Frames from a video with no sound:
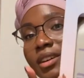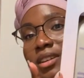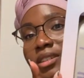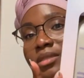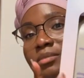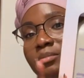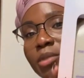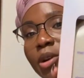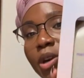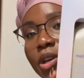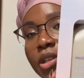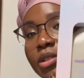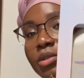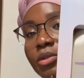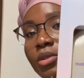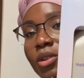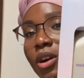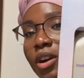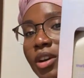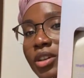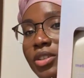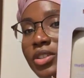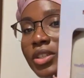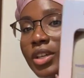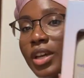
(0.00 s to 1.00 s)
body
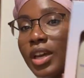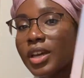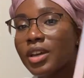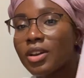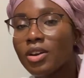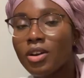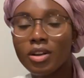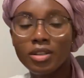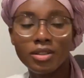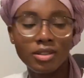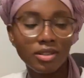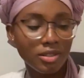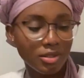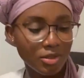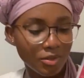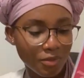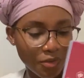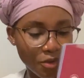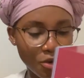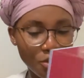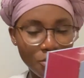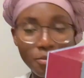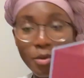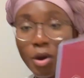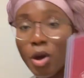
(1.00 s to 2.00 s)
wash. I got this
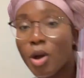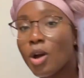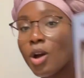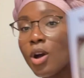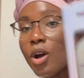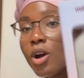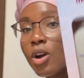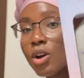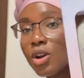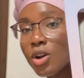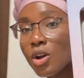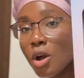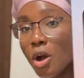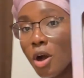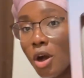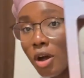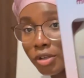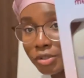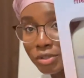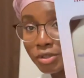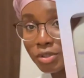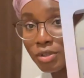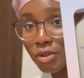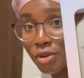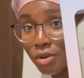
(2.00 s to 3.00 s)
from
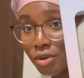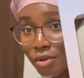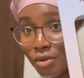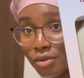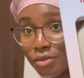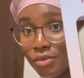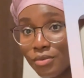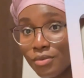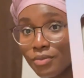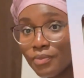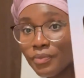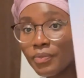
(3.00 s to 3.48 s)
Costco.